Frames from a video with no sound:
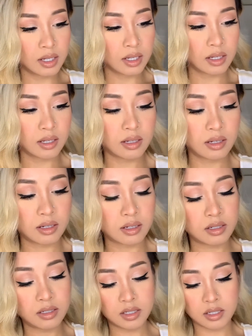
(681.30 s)

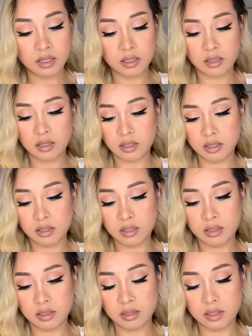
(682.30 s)
And
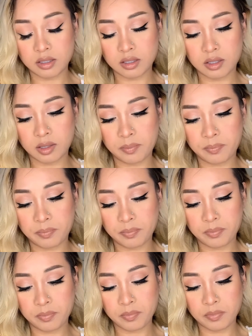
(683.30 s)
let's see.
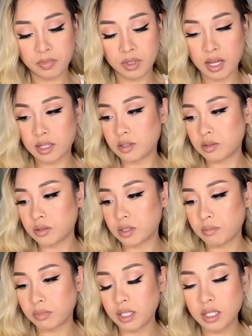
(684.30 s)
Yeah, so same
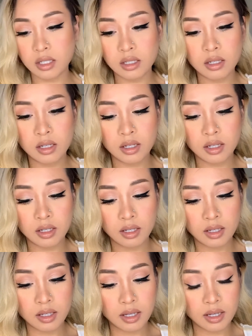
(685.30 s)
thing.
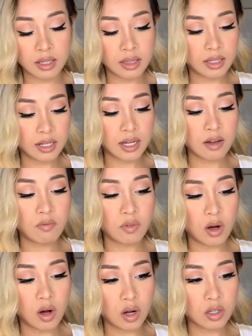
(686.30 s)
And then I've
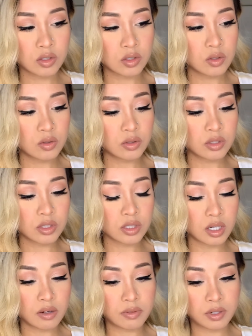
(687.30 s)
also
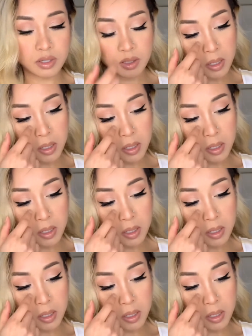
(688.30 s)
discovered,